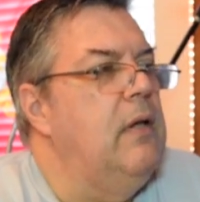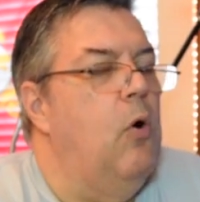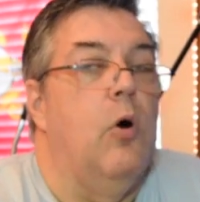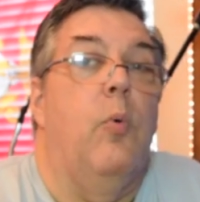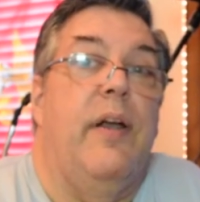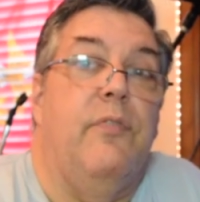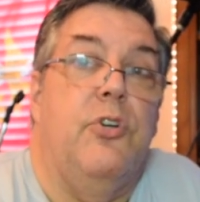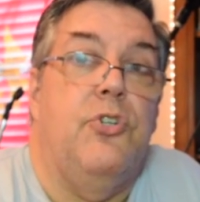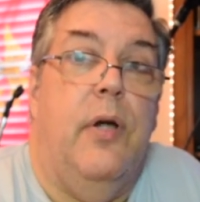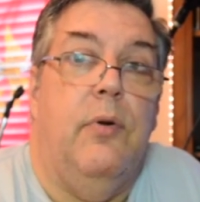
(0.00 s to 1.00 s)
or whatever
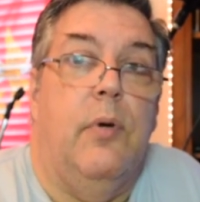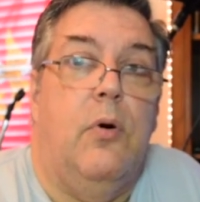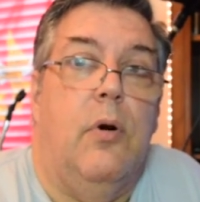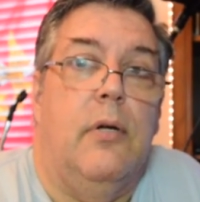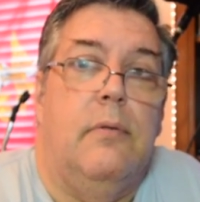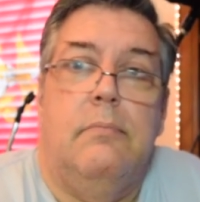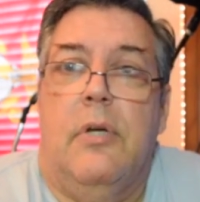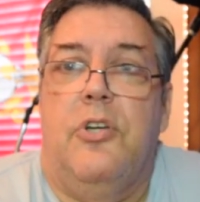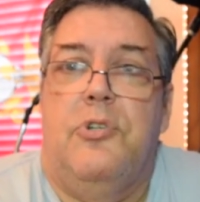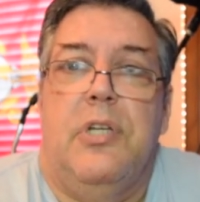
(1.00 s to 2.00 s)
you're trying to record,
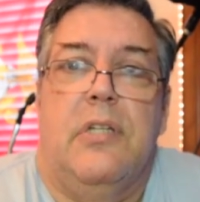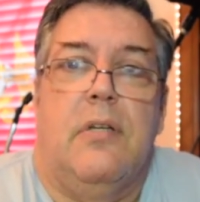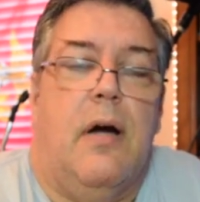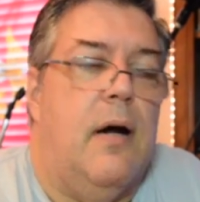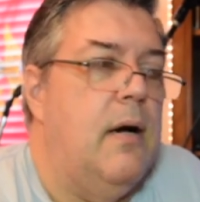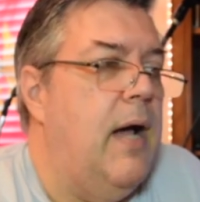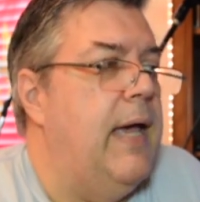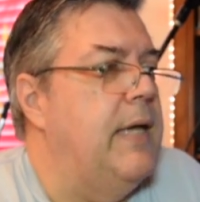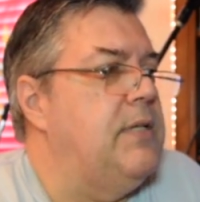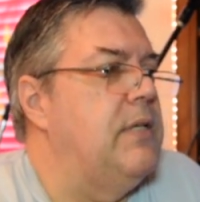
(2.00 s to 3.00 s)
acoustic guitar,
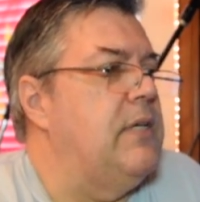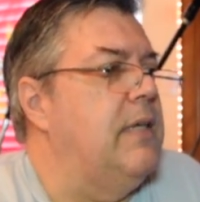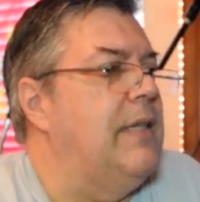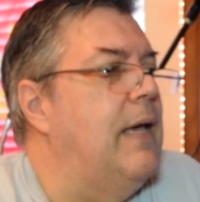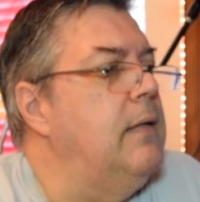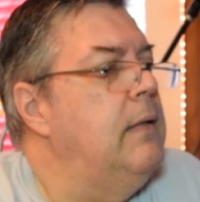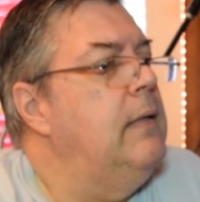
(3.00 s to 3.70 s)
hi-hats, things like that.